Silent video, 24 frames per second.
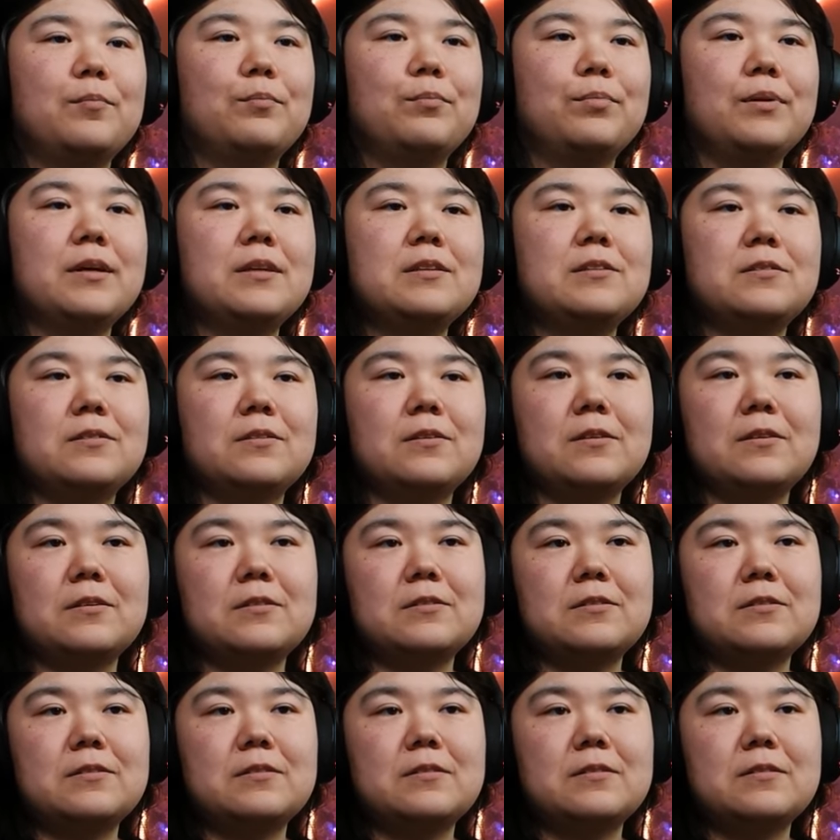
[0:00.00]
Blitz
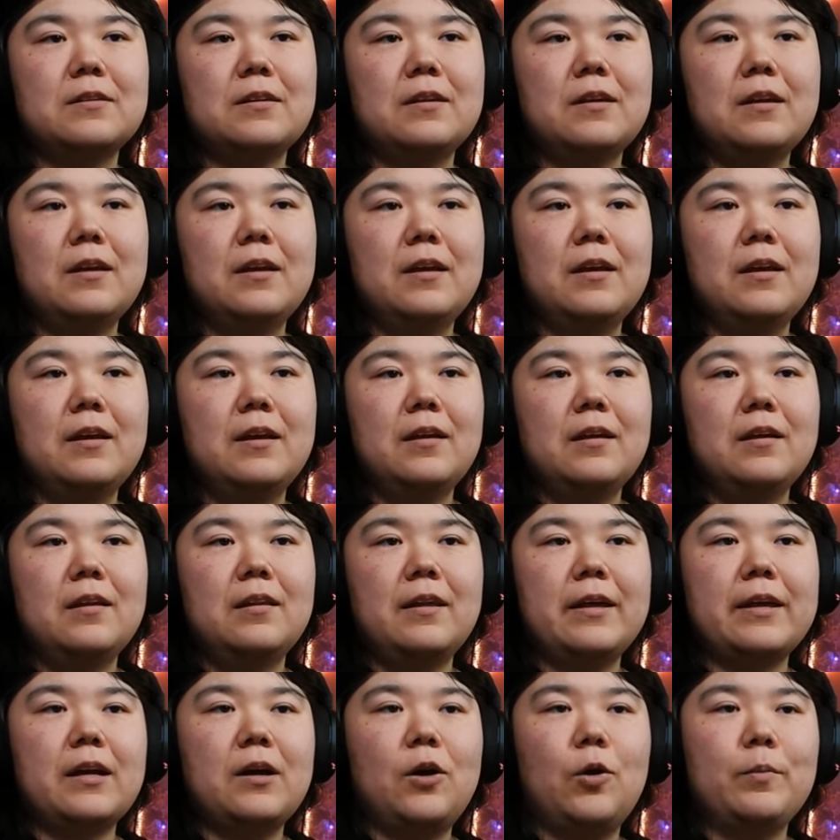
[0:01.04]
looks
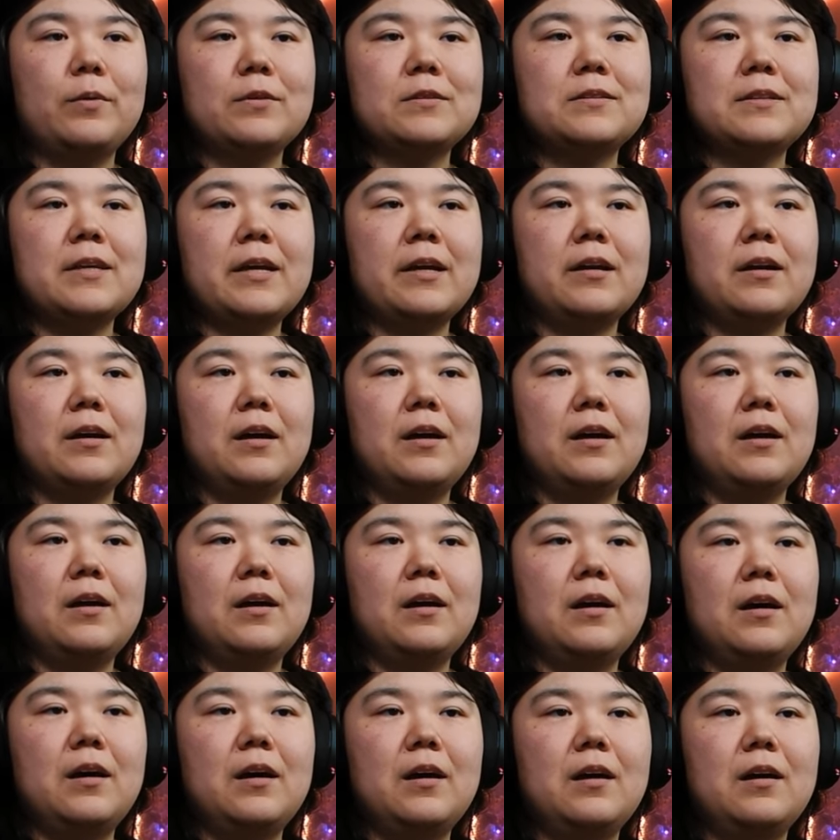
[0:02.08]
like almost like
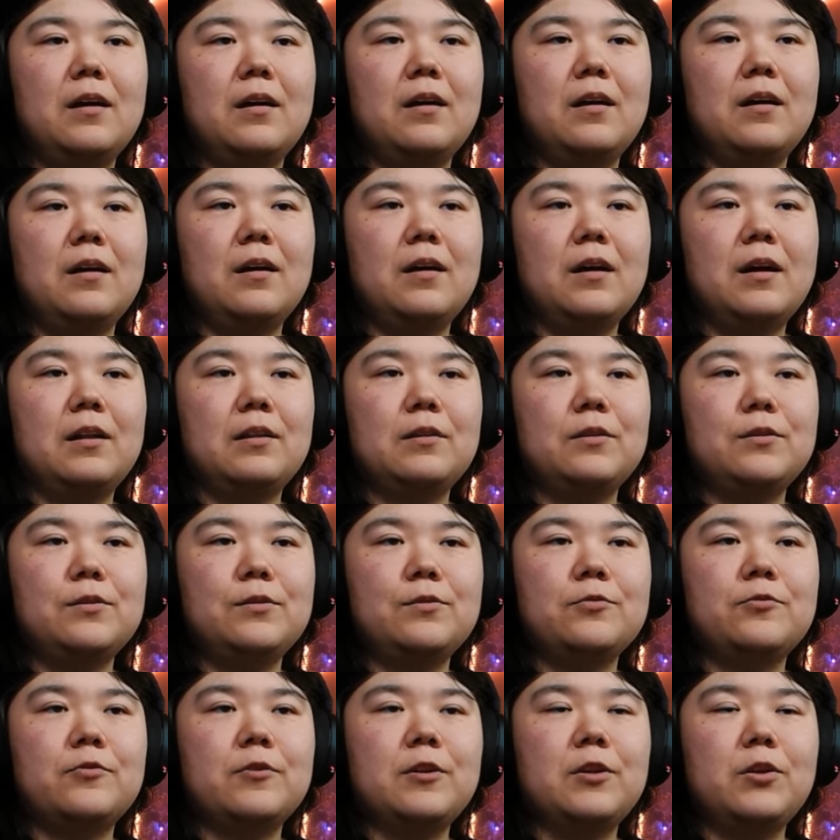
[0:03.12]

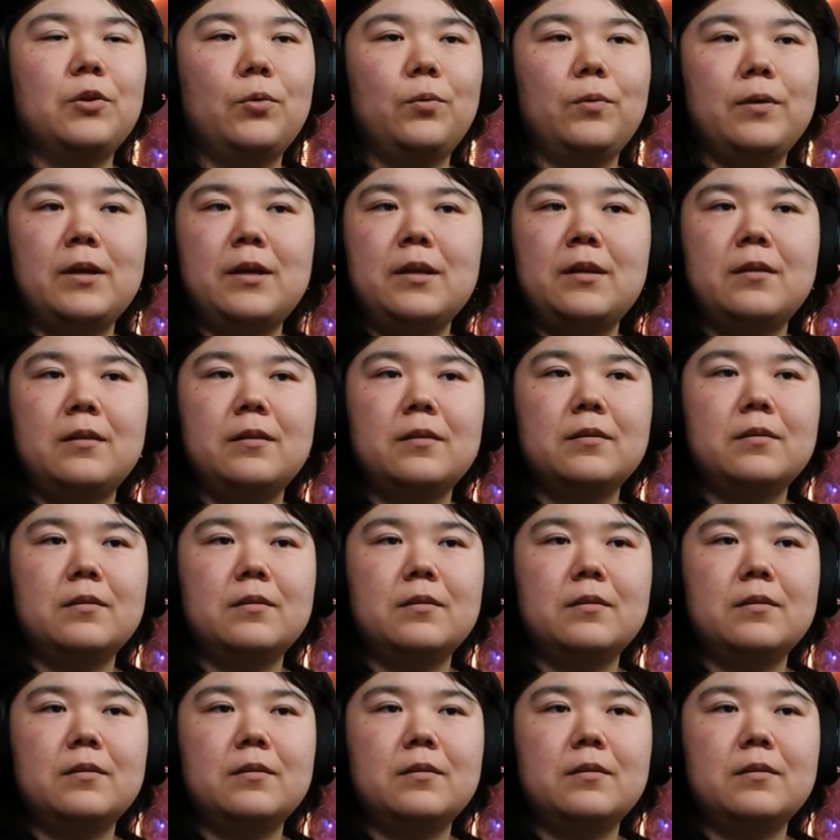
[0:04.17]
aloof, annoyed.